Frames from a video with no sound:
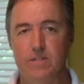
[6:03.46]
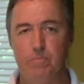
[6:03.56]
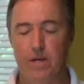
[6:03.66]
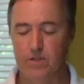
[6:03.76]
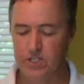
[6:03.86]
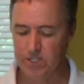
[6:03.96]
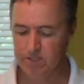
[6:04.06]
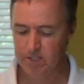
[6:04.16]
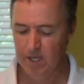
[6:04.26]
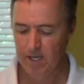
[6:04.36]

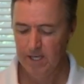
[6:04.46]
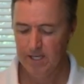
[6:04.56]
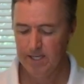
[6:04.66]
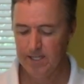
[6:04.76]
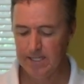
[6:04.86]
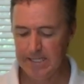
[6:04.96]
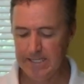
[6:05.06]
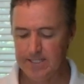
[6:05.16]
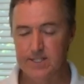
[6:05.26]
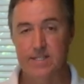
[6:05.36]
beverages. It
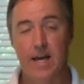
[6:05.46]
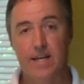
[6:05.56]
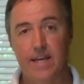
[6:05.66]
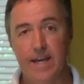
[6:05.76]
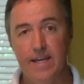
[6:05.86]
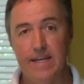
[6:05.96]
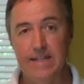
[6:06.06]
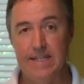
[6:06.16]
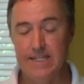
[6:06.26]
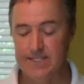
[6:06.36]
is sake,
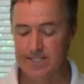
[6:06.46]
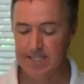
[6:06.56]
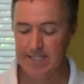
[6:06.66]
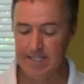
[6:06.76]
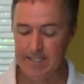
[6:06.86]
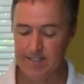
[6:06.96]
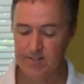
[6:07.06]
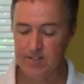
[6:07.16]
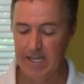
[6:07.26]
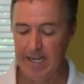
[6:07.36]
and this
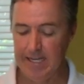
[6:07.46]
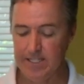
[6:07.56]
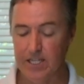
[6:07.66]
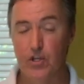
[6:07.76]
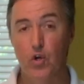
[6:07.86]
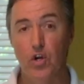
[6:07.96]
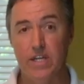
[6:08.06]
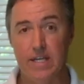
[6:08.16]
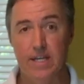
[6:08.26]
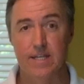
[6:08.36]
is a
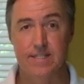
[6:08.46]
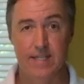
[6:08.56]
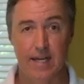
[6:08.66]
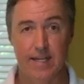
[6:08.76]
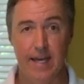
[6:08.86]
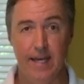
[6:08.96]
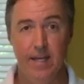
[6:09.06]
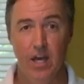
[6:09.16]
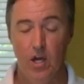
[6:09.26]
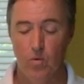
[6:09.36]
nigori
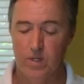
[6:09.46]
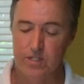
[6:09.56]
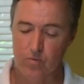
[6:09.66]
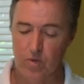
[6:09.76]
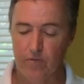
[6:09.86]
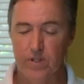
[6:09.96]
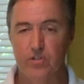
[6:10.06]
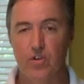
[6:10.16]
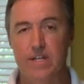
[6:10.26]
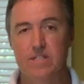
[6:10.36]
sake, which roughly
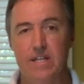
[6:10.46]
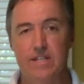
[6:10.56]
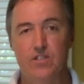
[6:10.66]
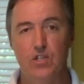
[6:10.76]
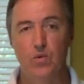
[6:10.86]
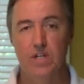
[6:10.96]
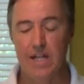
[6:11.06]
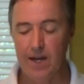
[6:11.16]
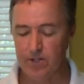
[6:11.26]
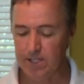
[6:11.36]
translates to
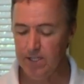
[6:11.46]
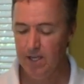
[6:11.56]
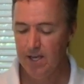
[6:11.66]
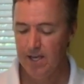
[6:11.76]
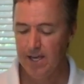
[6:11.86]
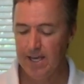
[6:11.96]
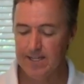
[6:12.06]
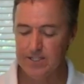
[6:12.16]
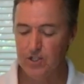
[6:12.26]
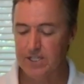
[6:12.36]
cloudy.
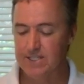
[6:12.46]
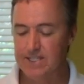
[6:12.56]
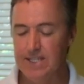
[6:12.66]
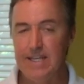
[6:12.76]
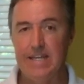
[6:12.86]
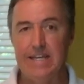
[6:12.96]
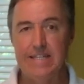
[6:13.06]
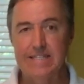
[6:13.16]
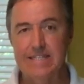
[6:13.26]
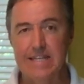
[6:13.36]
And as you can see,
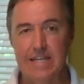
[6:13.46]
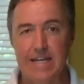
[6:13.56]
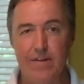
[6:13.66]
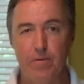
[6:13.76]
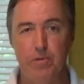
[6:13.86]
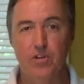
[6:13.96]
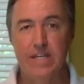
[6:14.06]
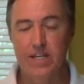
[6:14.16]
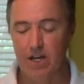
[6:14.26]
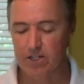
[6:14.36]
it's kind of a
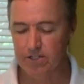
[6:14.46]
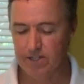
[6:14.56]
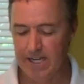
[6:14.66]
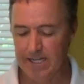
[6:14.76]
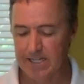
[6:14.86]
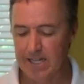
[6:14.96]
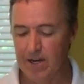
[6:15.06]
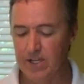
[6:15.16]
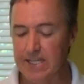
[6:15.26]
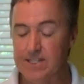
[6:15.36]
milky color, and
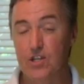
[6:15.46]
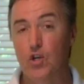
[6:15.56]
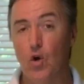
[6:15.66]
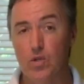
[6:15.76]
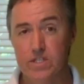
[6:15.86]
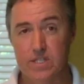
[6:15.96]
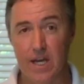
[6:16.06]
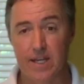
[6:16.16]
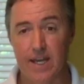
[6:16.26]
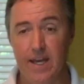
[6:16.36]
cloudy is a cold
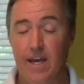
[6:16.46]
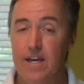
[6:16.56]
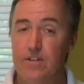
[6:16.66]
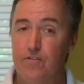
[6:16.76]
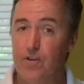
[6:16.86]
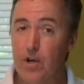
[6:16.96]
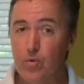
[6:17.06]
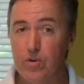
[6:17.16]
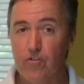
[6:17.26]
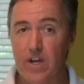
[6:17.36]
sake. It's
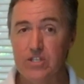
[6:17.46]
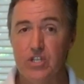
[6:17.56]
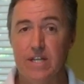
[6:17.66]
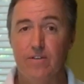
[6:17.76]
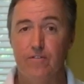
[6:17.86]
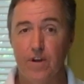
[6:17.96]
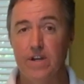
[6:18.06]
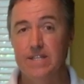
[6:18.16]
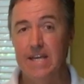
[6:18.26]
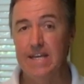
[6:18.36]
very refreshing,
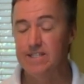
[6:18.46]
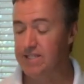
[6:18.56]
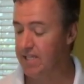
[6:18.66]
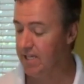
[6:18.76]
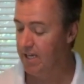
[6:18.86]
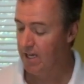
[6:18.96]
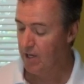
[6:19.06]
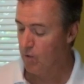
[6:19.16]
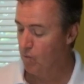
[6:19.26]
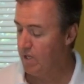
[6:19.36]
very tasty.
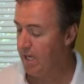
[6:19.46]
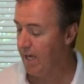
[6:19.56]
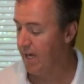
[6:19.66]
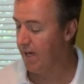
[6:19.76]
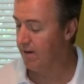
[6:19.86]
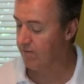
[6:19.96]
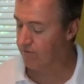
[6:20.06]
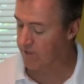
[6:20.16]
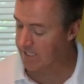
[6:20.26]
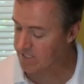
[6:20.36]
We
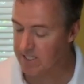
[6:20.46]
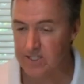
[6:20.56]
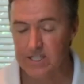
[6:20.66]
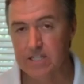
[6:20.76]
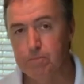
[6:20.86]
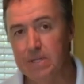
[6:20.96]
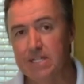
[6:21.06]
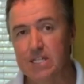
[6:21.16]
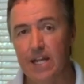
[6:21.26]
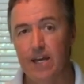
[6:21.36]
have less than 6
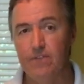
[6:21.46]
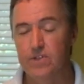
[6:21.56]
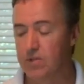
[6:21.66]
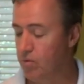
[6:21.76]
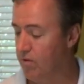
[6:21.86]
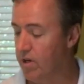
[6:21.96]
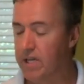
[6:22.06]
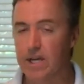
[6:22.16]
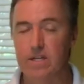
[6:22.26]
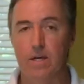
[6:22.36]
minutes left. We've
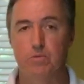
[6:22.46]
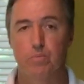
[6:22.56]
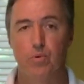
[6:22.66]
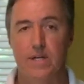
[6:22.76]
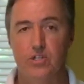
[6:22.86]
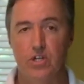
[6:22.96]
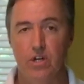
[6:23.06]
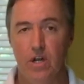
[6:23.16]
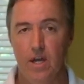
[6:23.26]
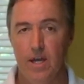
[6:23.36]
already gotten up to
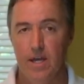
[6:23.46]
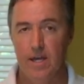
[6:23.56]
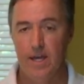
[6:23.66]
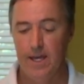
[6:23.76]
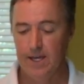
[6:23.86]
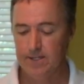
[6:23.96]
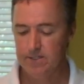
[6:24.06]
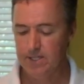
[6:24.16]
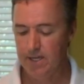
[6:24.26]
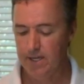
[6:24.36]
pressure, and